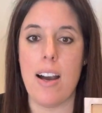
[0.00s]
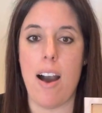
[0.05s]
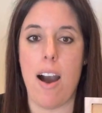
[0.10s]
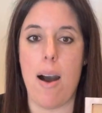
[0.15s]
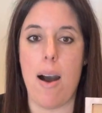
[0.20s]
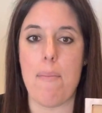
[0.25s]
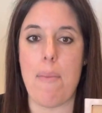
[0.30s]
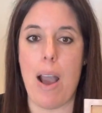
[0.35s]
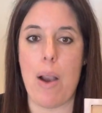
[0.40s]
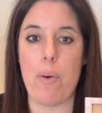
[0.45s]

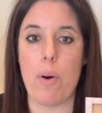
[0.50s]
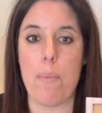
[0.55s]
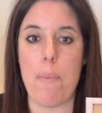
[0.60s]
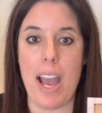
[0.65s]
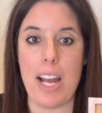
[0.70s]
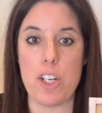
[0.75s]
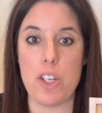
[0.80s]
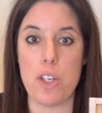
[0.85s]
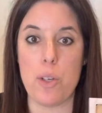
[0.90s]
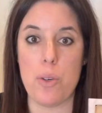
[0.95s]
I will
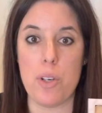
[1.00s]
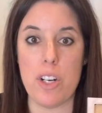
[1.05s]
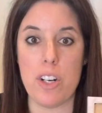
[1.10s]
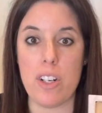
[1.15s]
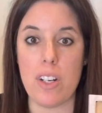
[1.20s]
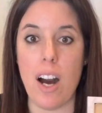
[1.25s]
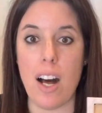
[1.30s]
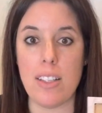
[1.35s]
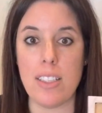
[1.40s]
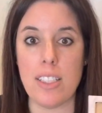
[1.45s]
match you to your
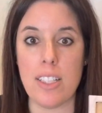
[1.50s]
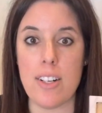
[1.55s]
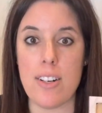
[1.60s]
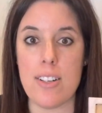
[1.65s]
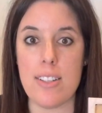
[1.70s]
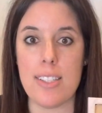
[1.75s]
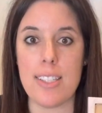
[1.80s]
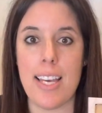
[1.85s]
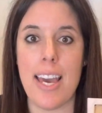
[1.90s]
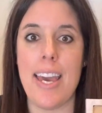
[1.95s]

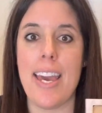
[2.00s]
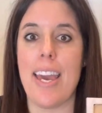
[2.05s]
colors.